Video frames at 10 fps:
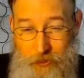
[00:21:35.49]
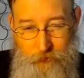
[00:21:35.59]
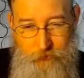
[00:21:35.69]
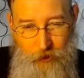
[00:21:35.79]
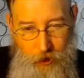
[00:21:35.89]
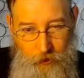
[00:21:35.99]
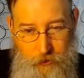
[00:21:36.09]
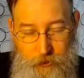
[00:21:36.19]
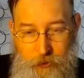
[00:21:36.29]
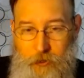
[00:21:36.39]

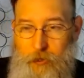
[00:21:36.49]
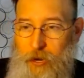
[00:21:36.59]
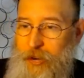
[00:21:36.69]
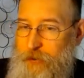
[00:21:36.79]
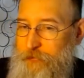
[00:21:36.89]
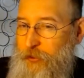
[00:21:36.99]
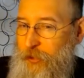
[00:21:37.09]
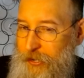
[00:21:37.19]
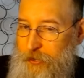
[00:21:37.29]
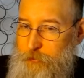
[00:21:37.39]
Falls, I kind of felt
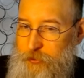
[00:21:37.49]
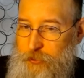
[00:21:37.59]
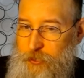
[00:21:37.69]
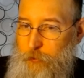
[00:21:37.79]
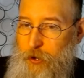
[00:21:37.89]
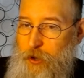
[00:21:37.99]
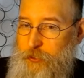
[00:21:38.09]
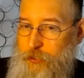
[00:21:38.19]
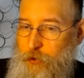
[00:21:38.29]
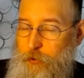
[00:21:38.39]
like it was the same way
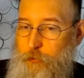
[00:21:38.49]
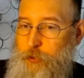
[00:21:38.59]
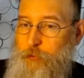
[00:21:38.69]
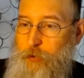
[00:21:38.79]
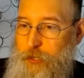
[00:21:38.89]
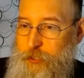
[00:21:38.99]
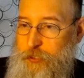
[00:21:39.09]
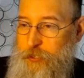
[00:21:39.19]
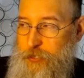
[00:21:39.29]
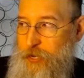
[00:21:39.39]
also. There was a rush
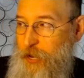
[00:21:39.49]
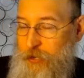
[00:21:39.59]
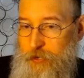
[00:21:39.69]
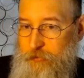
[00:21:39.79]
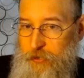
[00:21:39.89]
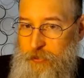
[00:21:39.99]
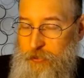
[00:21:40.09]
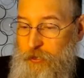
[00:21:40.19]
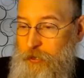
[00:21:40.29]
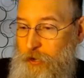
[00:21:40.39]
to the end of it.
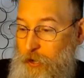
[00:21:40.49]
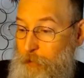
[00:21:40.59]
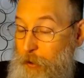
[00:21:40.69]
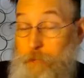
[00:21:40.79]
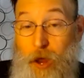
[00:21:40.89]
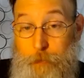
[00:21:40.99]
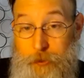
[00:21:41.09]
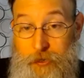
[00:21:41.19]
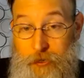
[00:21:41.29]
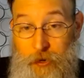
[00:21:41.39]
I'm not
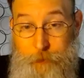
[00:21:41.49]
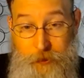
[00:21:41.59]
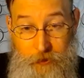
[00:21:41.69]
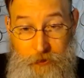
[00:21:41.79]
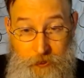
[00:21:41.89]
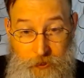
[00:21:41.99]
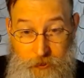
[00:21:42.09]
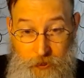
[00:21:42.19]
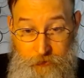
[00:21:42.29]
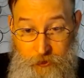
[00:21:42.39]
picking up any of these
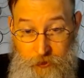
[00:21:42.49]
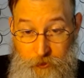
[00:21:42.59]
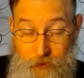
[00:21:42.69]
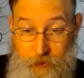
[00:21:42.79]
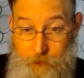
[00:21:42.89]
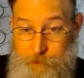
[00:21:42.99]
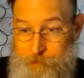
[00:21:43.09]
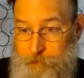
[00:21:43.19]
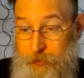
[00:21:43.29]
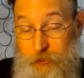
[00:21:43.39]
stuff that
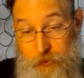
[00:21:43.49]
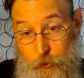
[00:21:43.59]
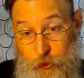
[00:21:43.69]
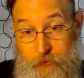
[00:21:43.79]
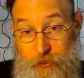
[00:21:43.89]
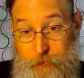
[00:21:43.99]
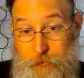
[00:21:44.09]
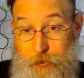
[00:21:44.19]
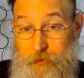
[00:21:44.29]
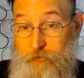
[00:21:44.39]
the creative team from
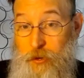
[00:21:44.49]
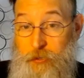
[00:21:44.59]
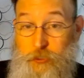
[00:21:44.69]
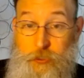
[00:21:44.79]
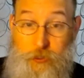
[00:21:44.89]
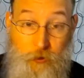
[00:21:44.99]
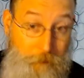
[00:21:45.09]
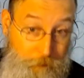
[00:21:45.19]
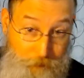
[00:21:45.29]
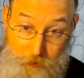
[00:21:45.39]
Gideon Falls is doing
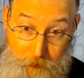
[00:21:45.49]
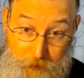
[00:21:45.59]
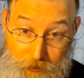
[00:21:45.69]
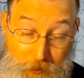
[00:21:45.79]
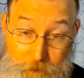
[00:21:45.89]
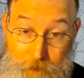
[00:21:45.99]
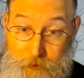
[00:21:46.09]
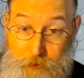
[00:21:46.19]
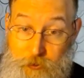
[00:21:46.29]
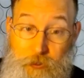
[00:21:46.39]
just because I'm
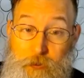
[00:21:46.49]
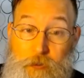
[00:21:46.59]
concerned